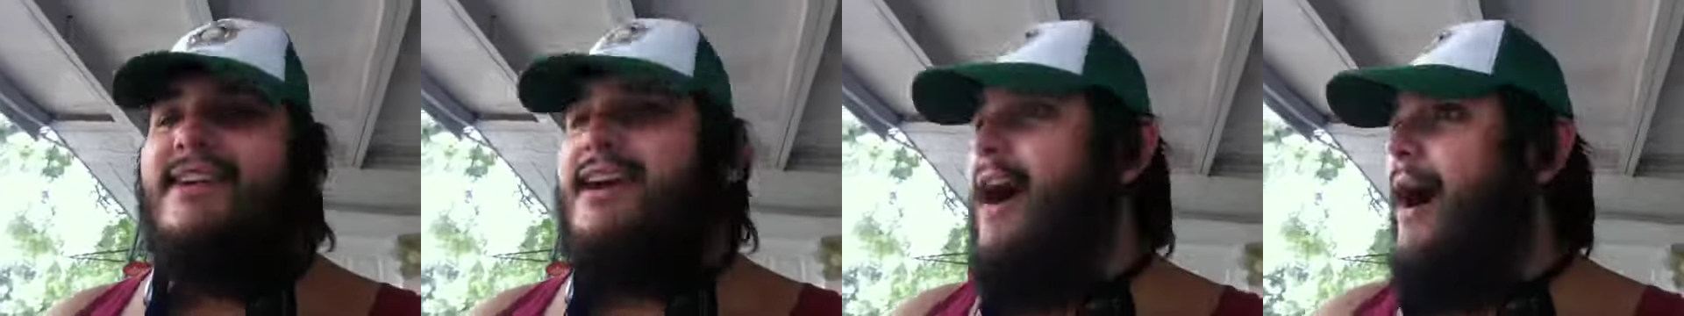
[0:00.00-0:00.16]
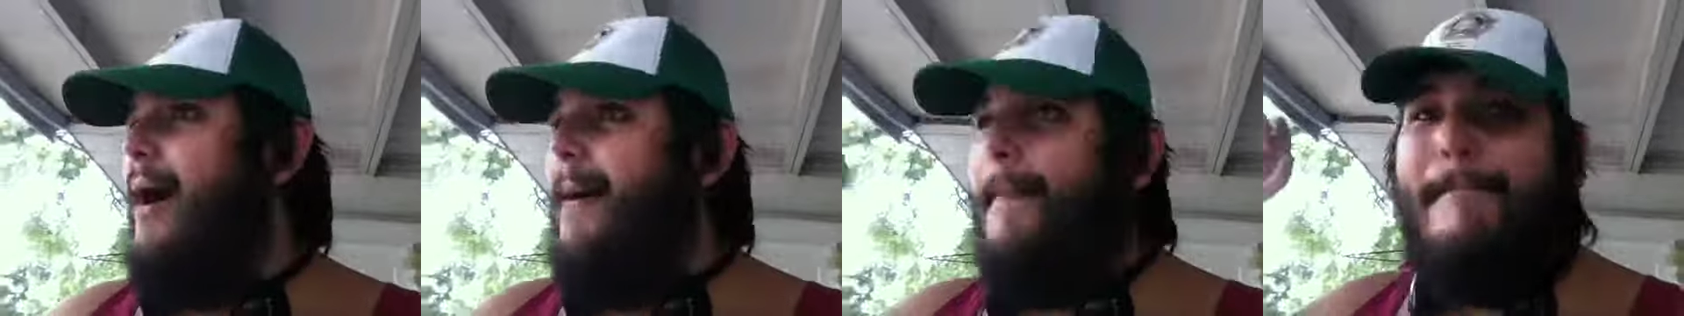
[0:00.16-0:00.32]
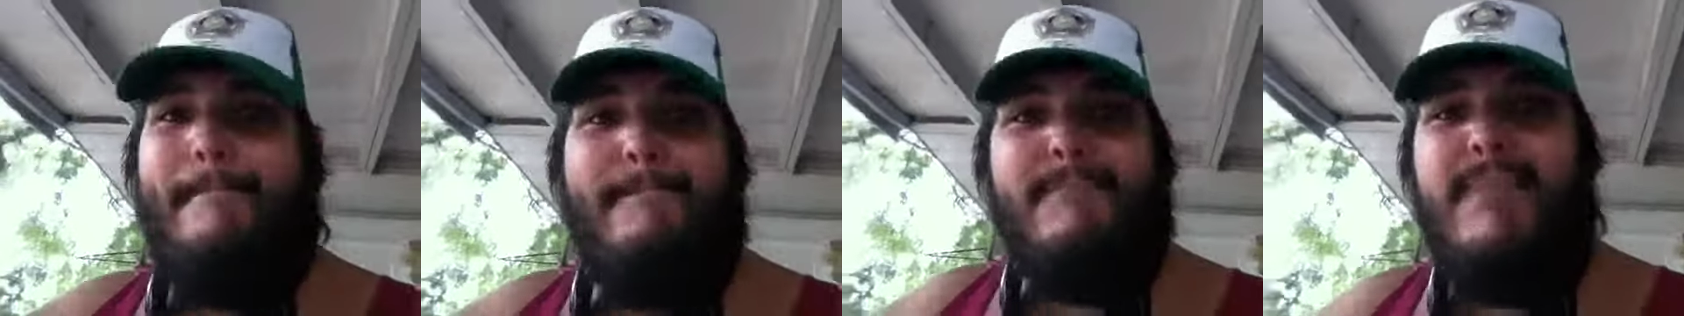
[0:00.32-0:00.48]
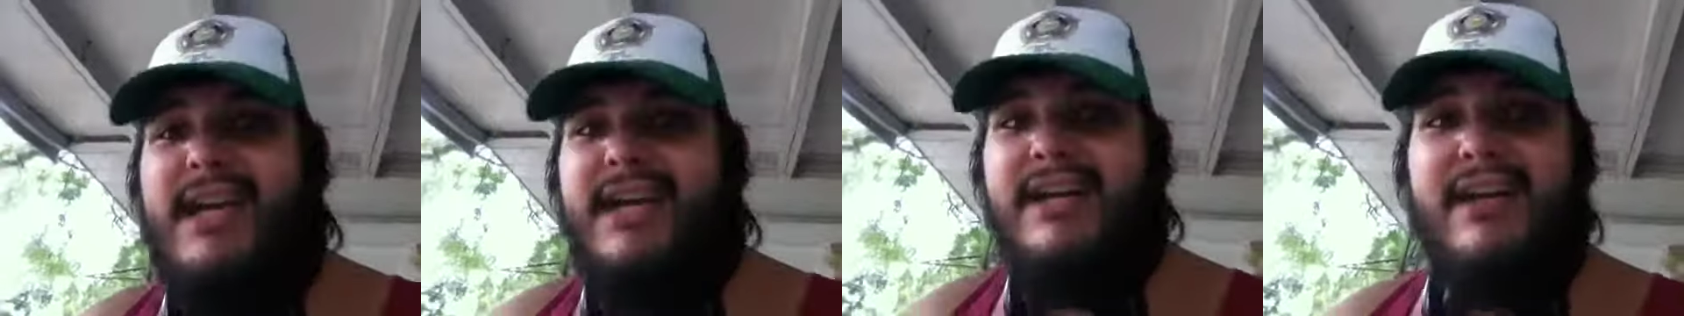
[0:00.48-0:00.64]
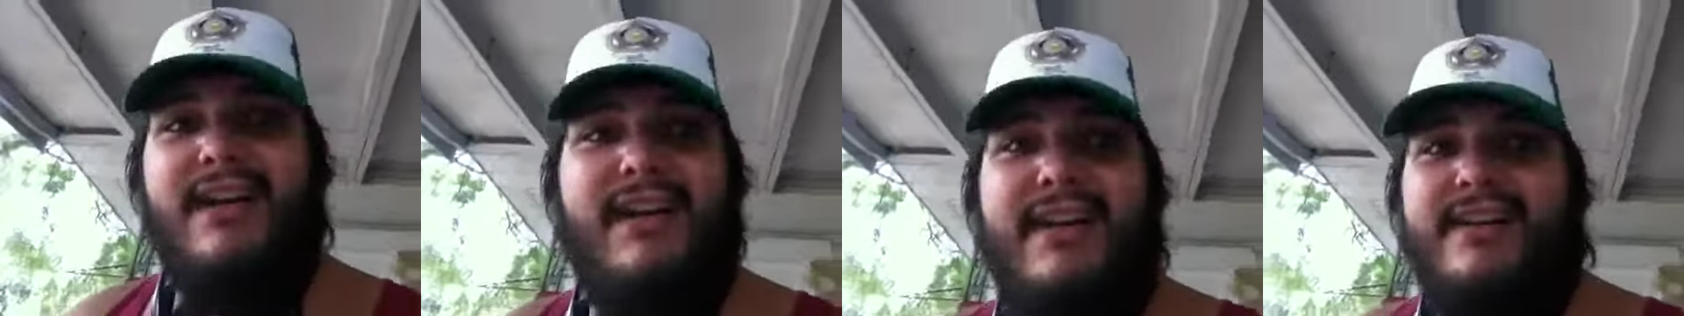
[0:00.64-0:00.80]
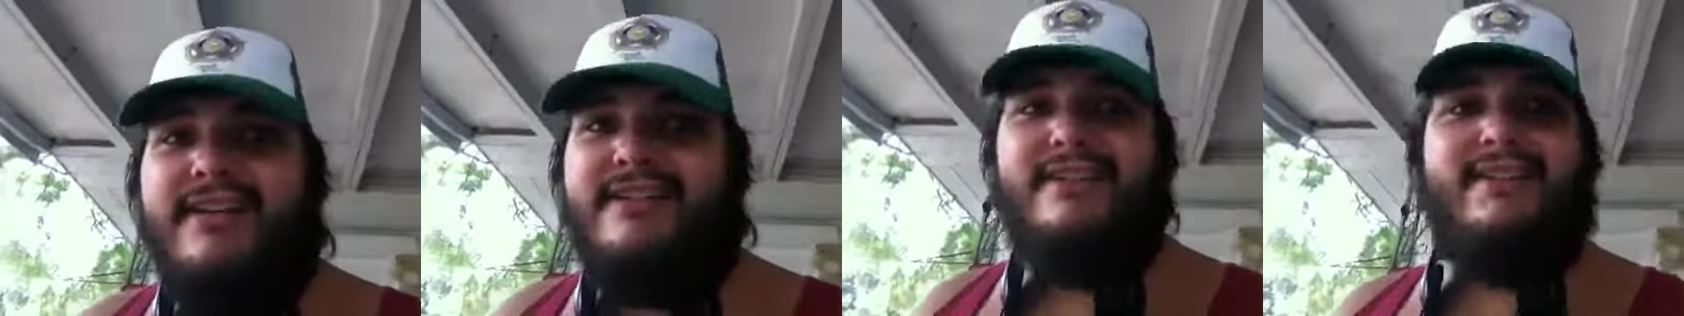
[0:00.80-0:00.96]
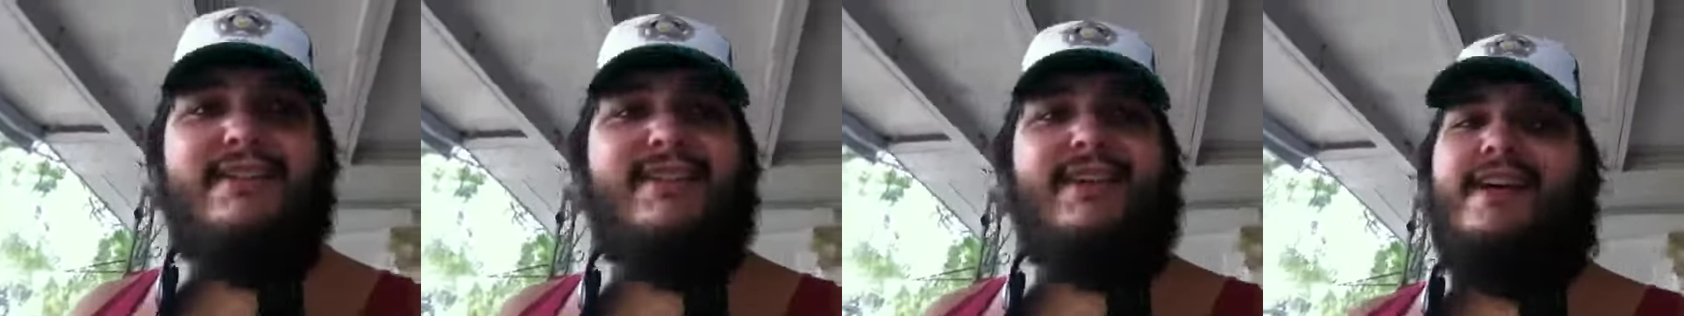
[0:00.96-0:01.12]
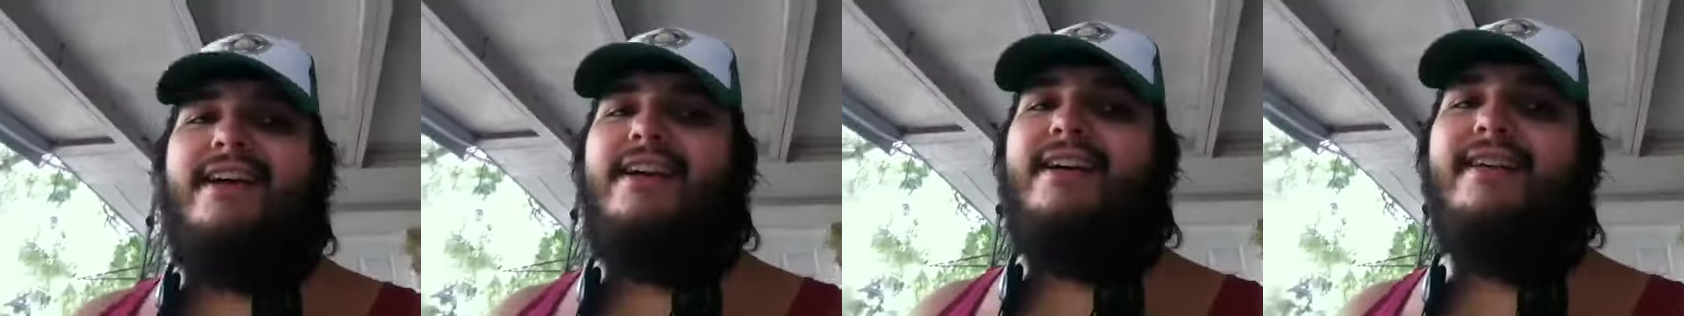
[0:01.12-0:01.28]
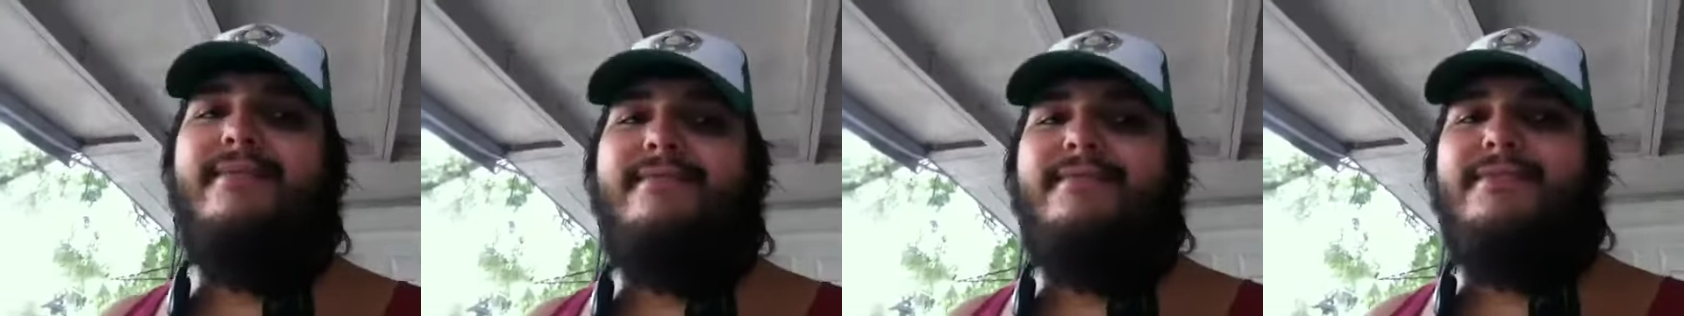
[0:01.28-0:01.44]
1,000,000
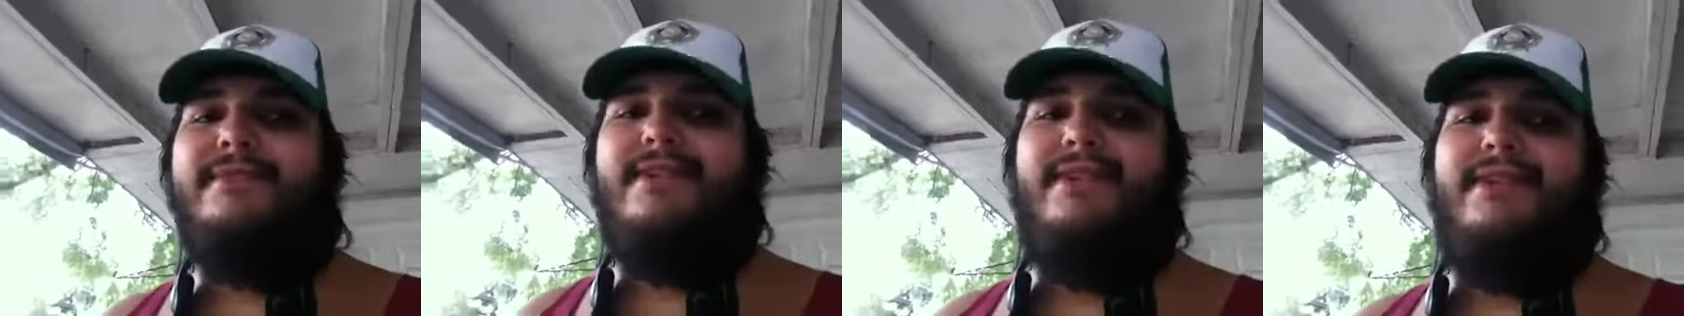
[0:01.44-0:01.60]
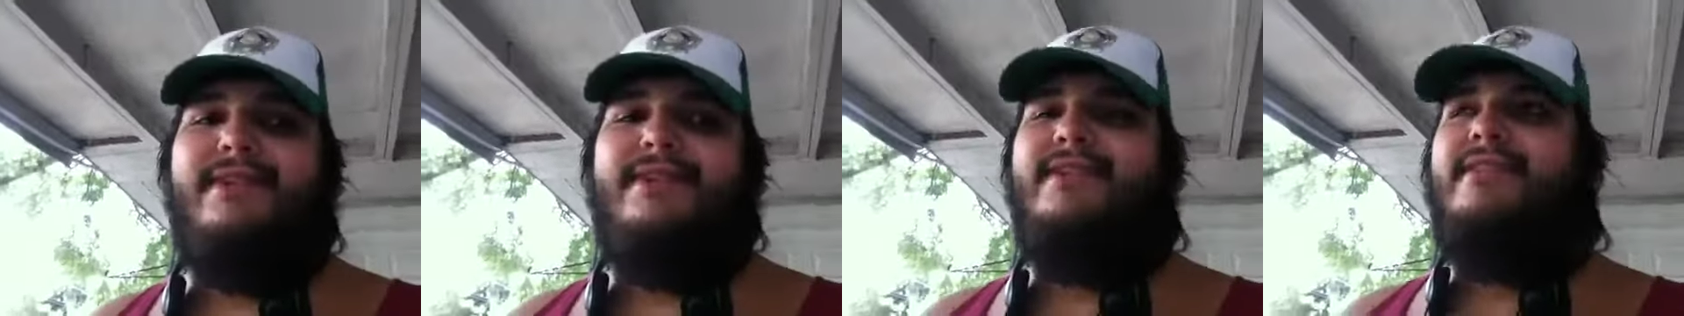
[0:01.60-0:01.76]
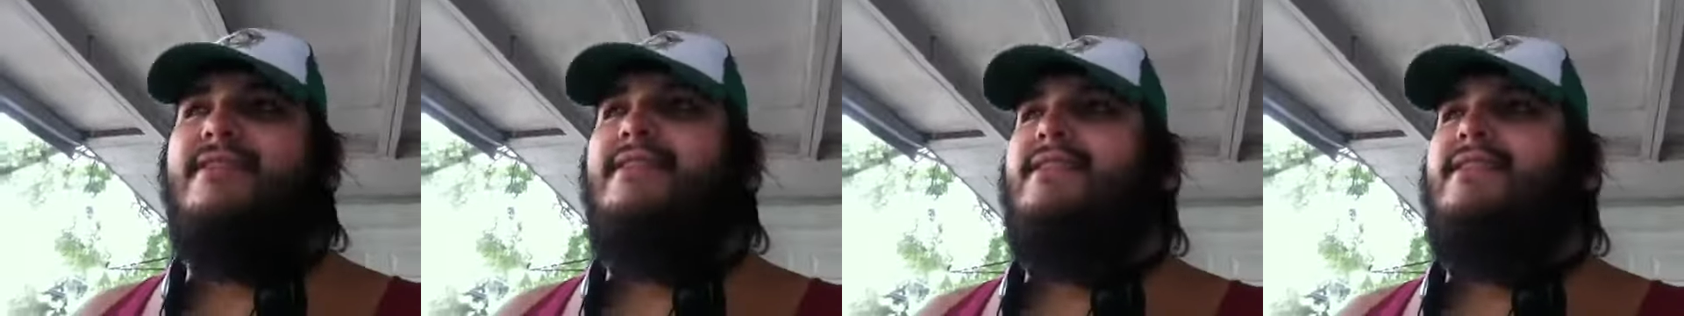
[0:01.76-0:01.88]
times?